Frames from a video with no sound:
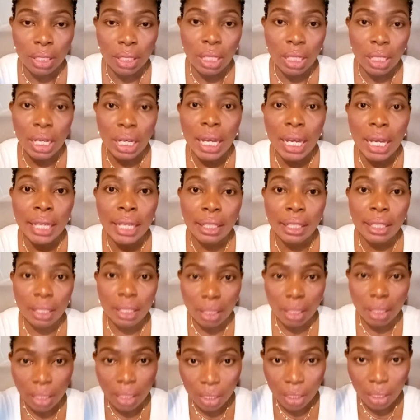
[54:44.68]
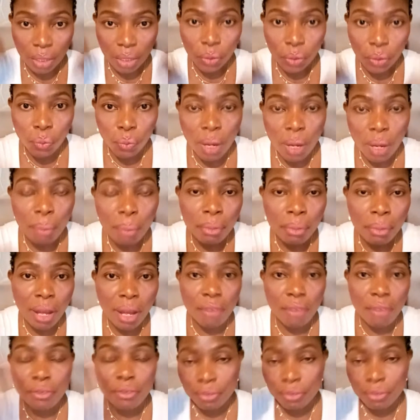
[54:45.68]
Like you want
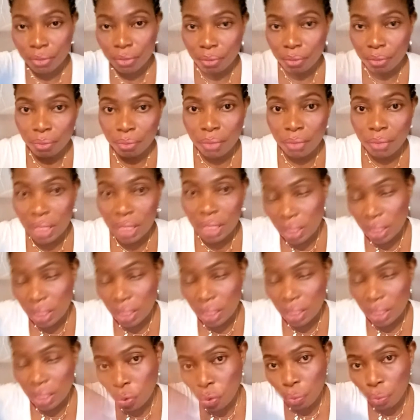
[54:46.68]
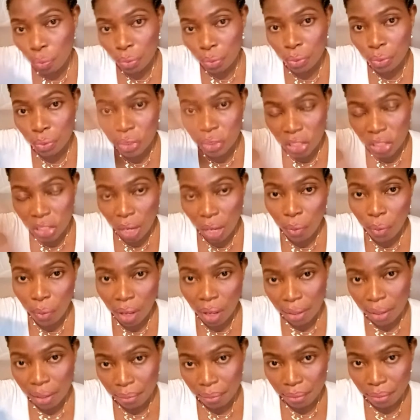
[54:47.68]
bath, make e open shower,
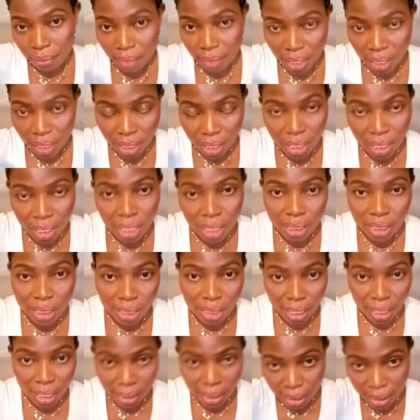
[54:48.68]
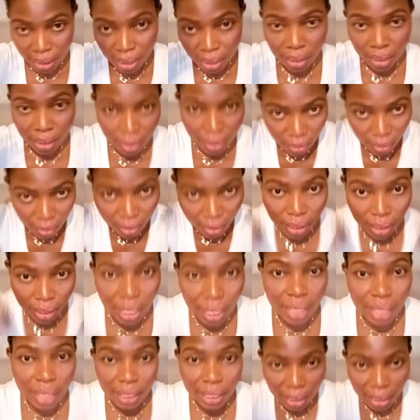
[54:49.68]
make him dey see am say
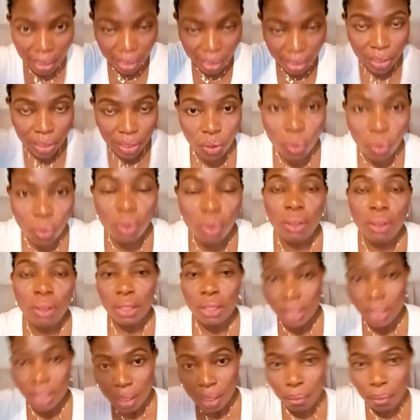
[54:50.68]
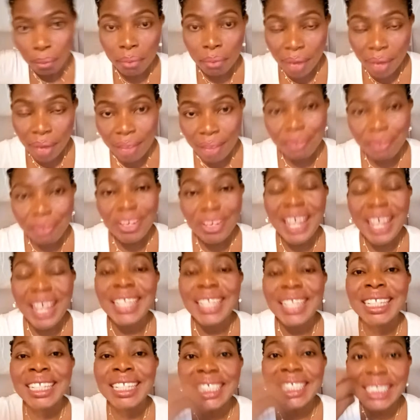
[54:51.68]
na him dey call bath,
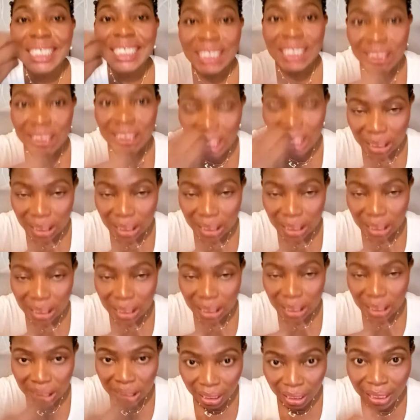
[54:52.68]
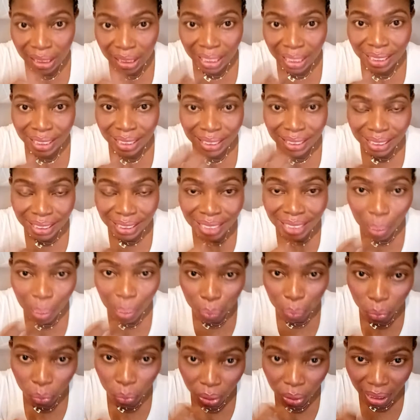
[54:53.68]
and insist, let am see that
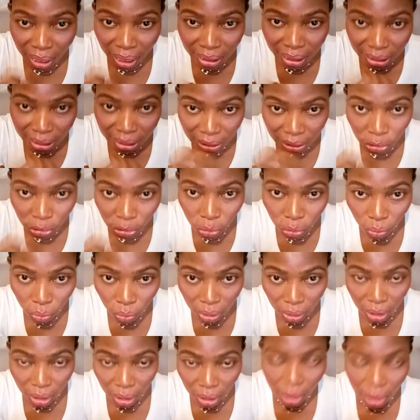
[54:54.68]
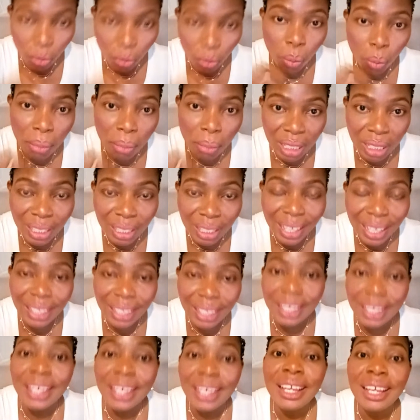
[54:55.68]
pronunciation in your mouth, like
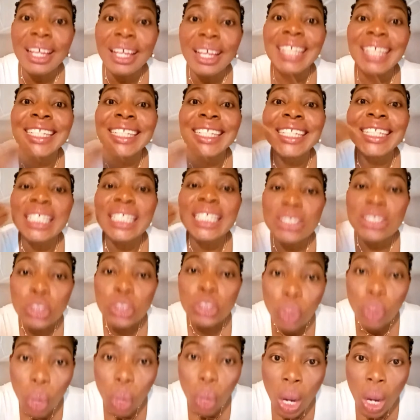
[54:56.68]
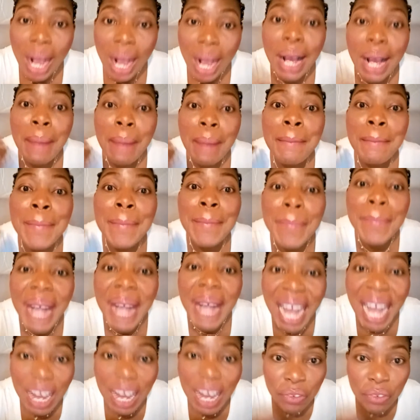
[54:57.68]
it called
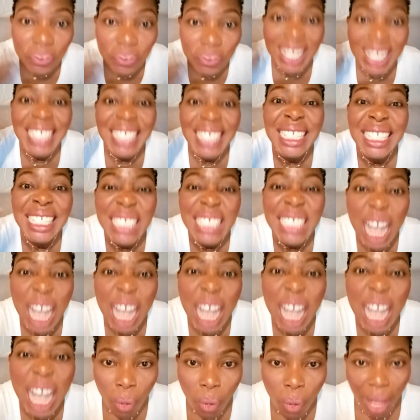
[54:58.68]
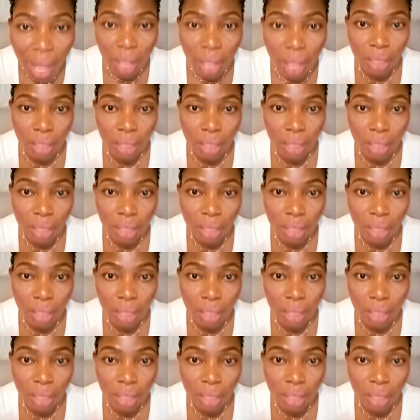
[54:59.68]
bath, shower,